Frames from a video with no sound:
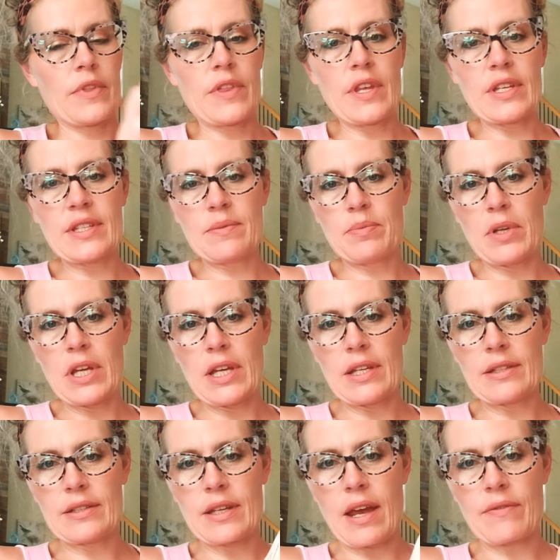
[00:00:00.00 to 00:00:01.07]
this
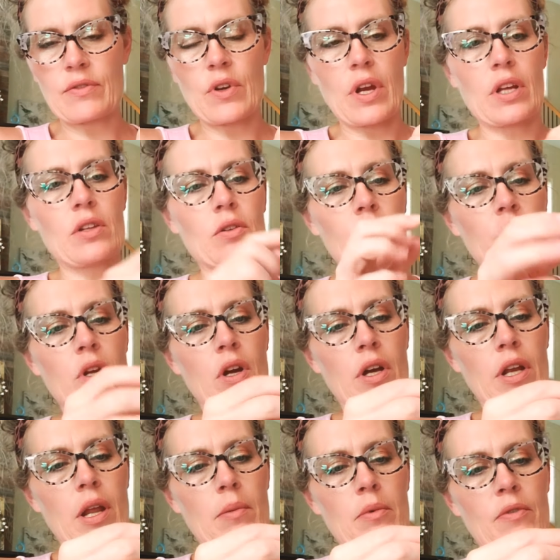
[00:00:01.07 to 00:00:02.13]
piece after I glue it
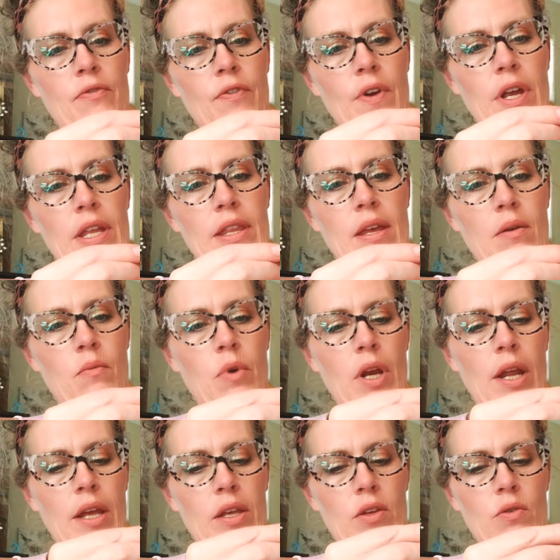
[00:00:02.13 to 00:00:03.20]
on, I'm afraid that when
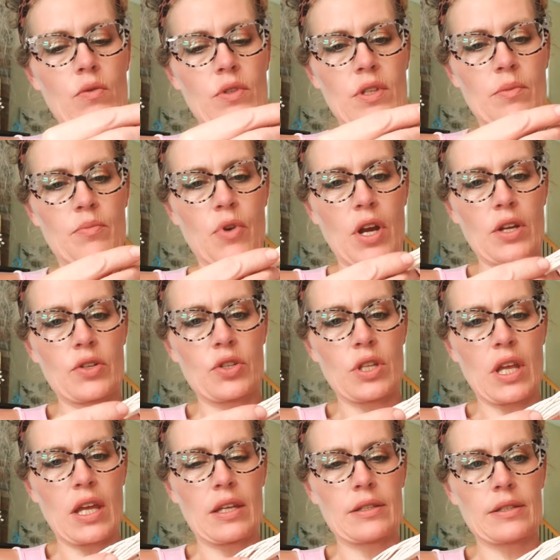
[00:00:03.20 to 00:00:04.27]
I use the brush
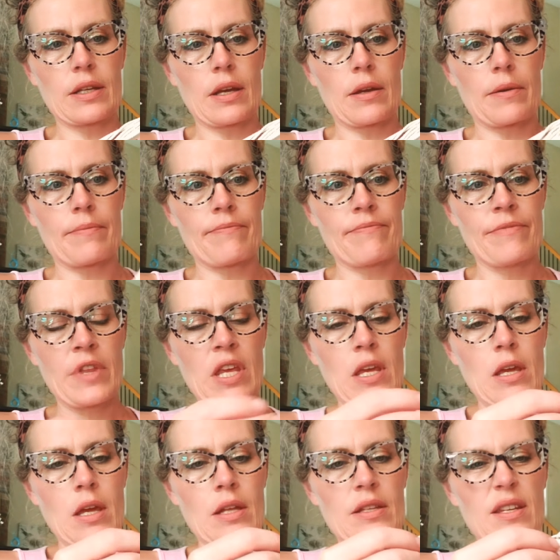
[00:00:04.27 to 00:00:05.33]
that
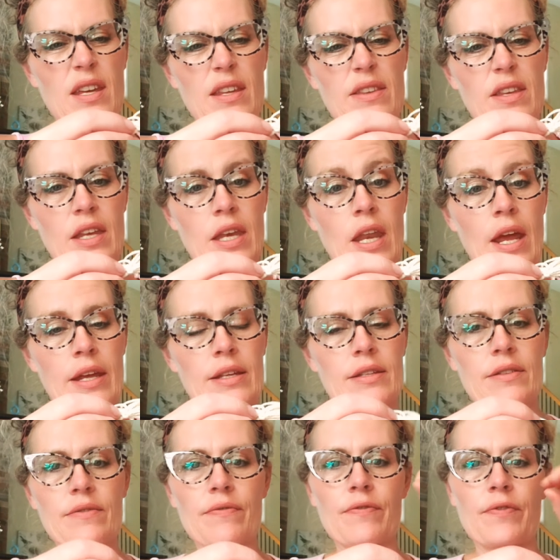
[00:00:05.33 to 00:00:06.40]
to get the
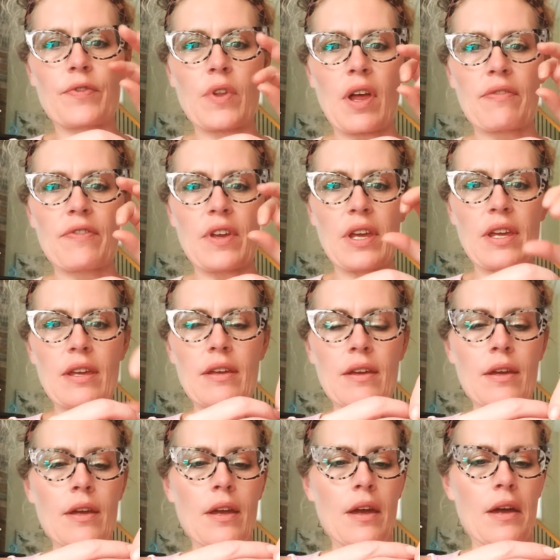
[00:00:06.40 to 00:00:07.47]
nice fluffy
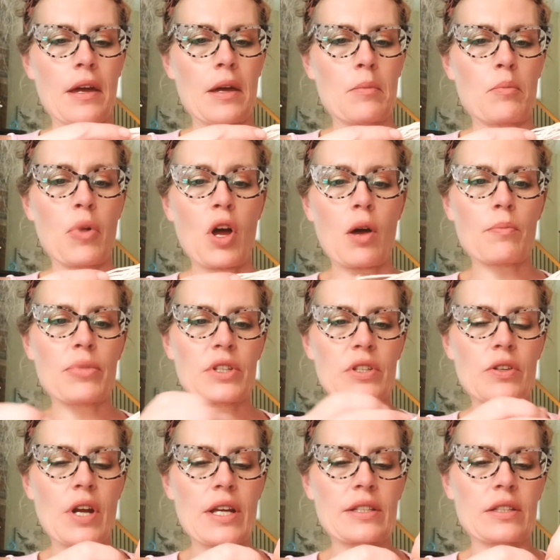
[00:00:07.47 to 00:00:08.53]
pampas
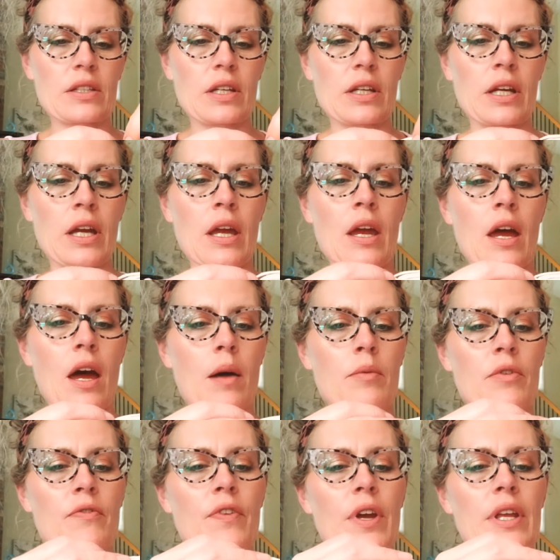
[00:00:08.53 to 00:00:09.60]
grass look, I'm
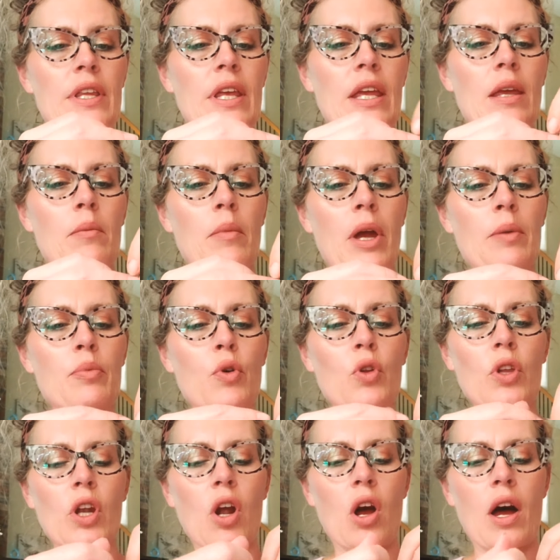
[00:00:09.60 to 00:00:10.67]
afraid that it might
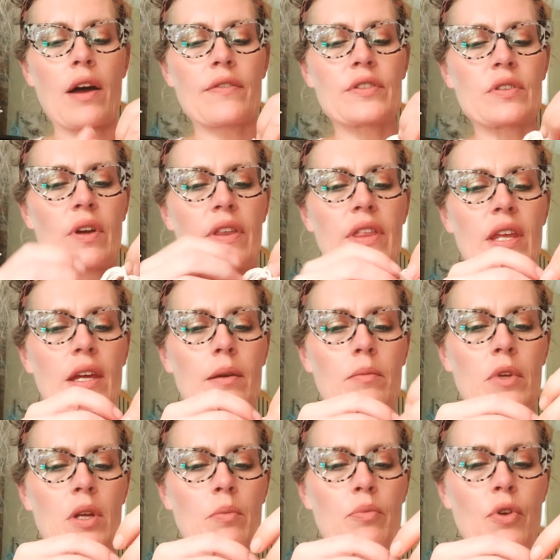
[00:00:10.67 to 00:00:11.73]
pull it off. So I think I'm
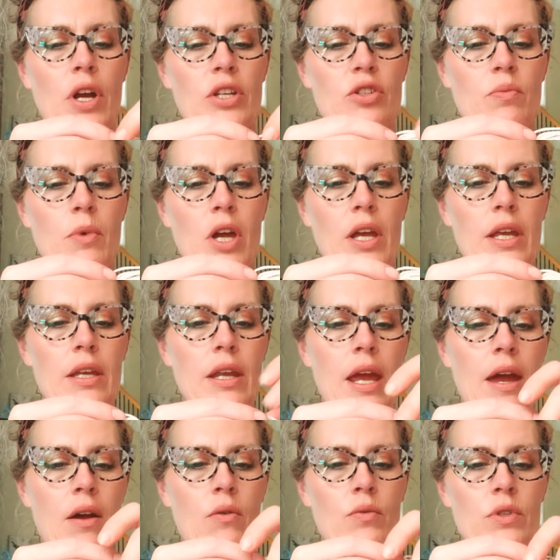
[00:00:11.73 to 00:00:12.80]
going to brush mine
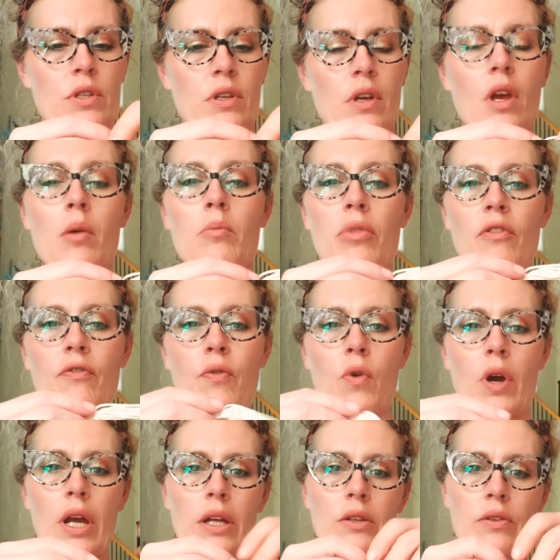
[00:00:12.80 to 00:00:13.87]
out
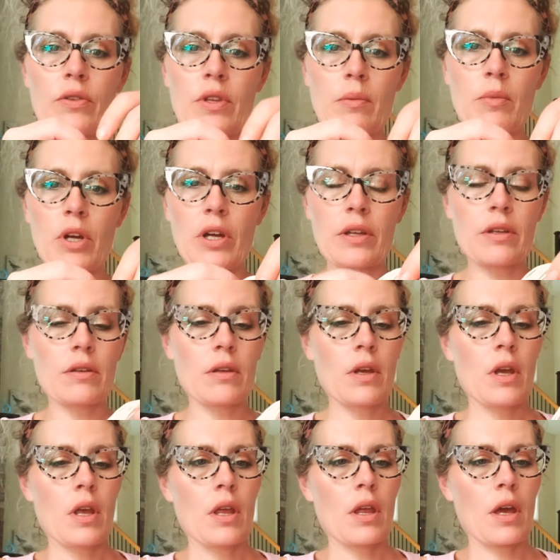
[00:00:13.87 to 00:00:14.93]
before I glue them on,
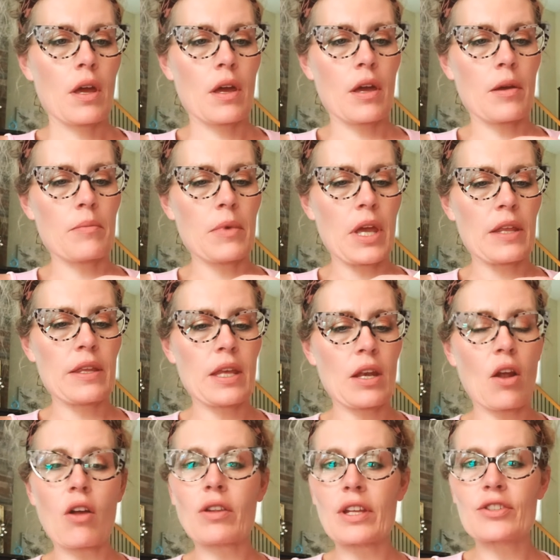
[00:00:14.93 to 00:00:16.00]
and
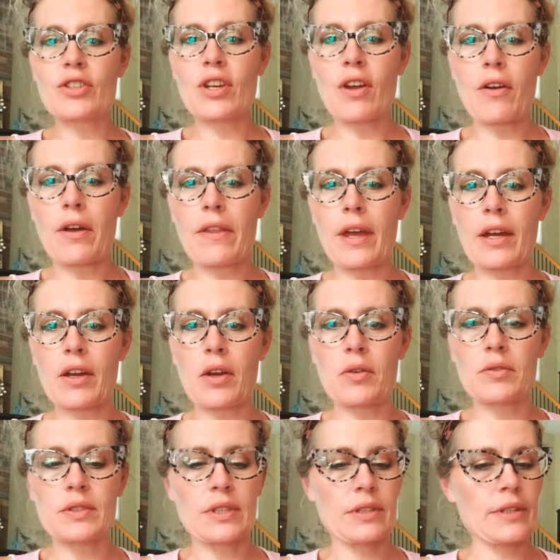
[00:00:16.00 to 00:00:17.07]
then I'll let you know how that
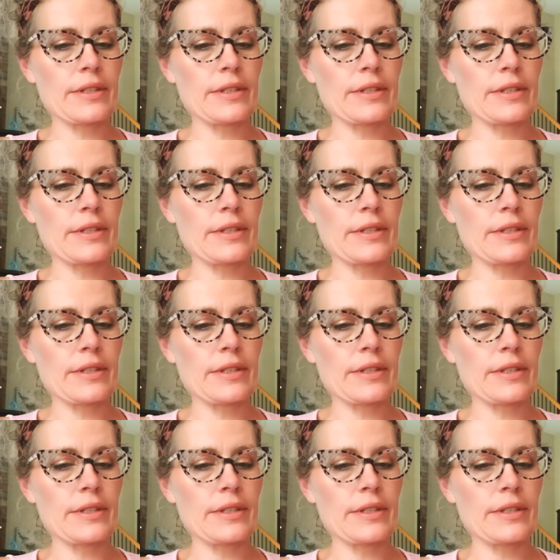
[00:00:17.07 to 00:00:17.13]
goes.